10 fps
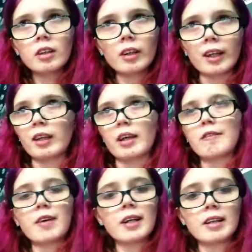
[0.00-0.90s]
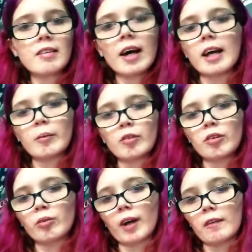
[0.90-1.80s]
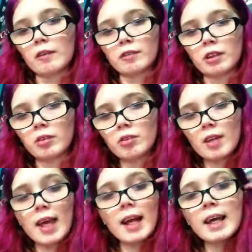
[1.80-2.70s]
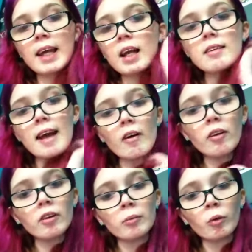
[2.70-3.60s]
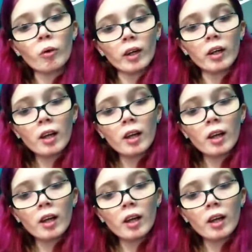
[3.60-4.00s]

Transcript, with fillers: lately find the time to write reviews, and I cannot download more.